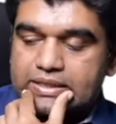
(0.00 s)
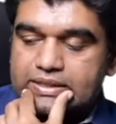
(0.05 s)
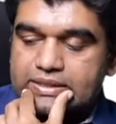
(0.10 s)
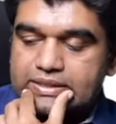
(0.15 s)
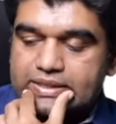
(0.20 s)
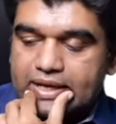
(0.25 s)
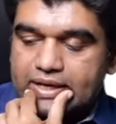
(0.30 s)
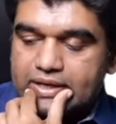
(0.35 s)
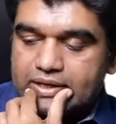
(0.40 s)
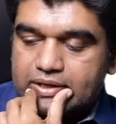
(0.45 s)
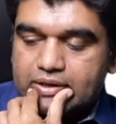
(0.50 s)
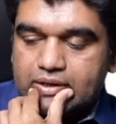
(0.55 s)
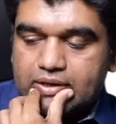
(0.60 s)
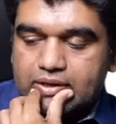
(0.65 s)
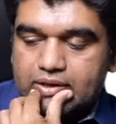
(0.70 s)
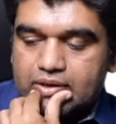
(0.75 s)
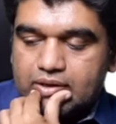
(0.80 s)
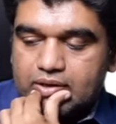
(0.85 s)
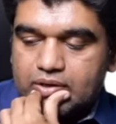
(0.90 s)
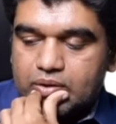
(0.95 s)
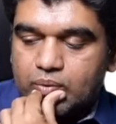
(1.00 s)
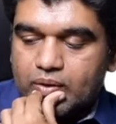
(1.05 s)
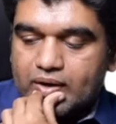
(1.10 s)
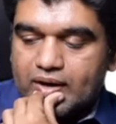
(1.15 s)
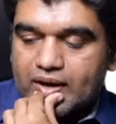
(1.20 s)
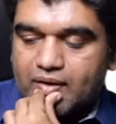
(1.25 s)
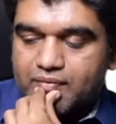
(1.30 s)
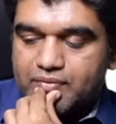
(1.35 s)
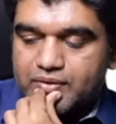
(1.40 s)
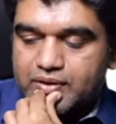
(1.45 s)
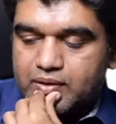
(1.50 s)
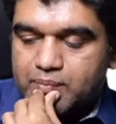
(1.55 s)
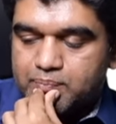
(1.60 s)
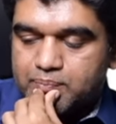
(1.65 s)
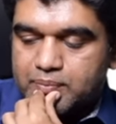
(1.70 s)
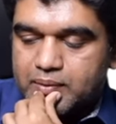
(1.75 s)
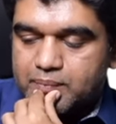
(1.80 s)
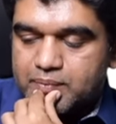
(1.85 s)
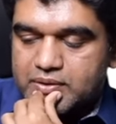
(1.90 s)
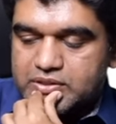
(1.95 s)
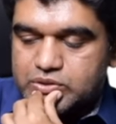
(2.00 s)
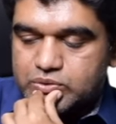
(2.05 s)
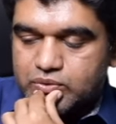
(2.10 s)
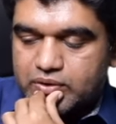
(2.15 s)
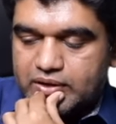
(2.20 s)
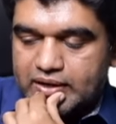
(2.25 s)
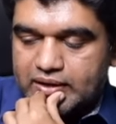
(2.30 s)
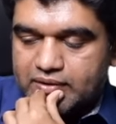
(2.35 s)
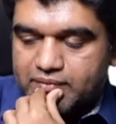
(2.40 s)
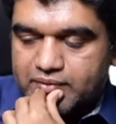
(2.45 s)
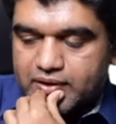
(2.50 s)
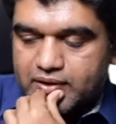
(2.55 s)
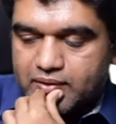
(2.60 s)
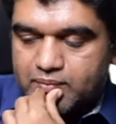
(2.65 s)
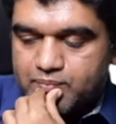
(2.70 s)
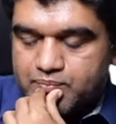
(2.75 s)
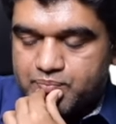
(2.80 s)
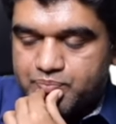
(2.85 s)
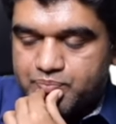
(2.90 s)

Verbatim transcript: Then you are having a premature delivery.